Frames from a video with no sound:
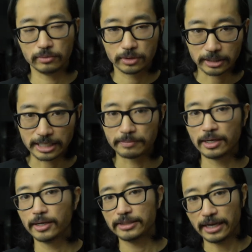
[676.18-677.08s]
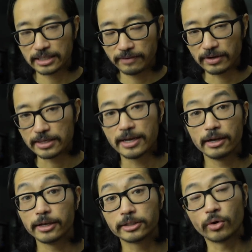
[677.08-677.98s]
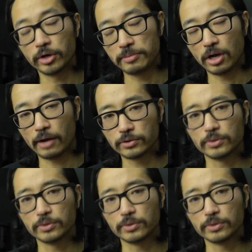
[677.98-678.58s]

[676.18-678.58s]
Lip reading: sleep to activity is going to be off.